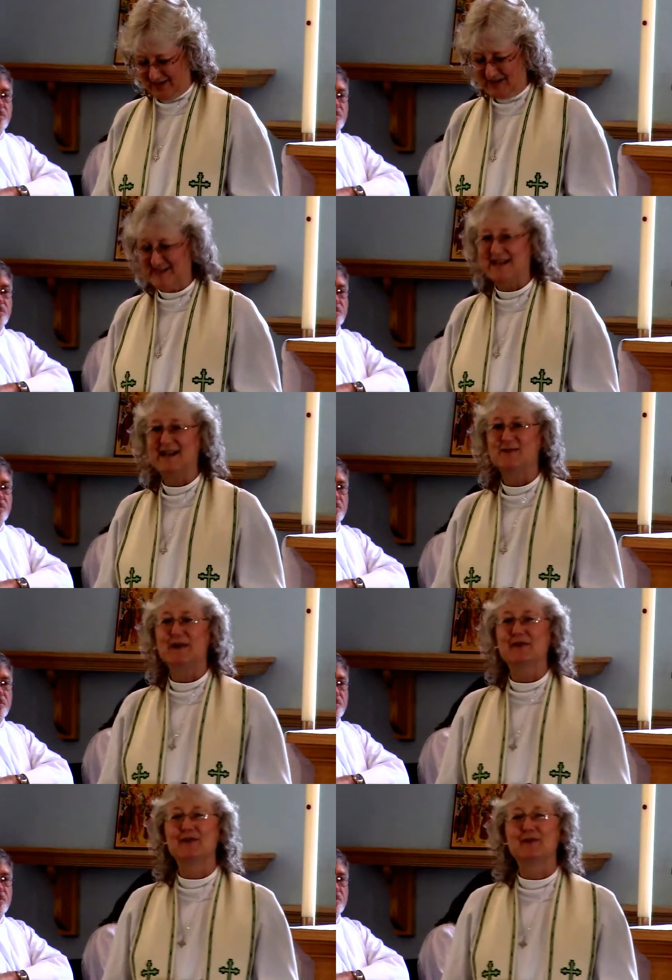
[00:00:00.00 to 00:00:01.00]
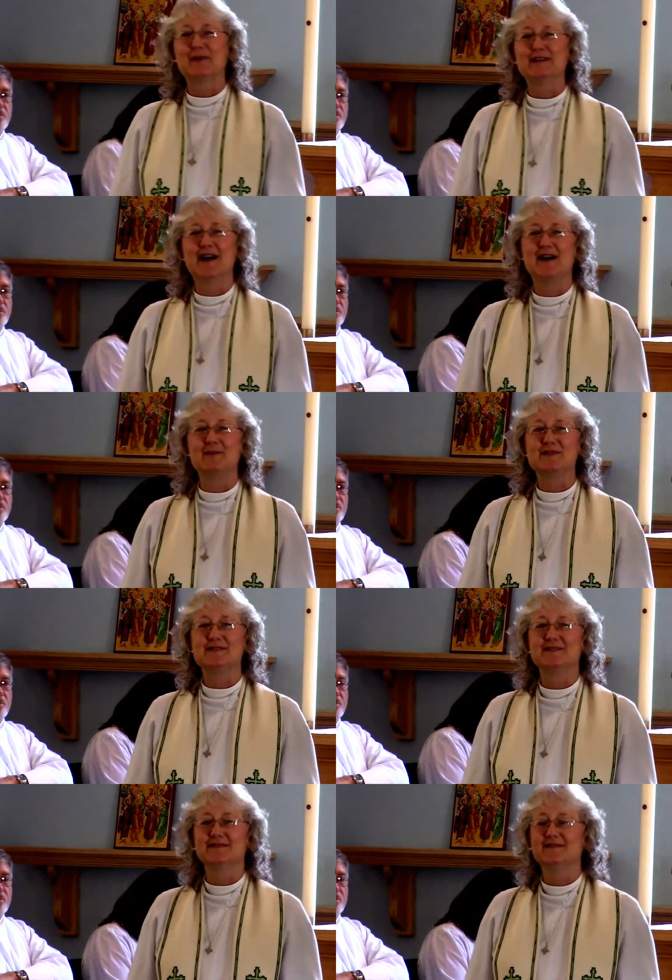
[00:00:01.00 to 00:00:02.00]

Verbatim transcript: Jesus asked Peter three times,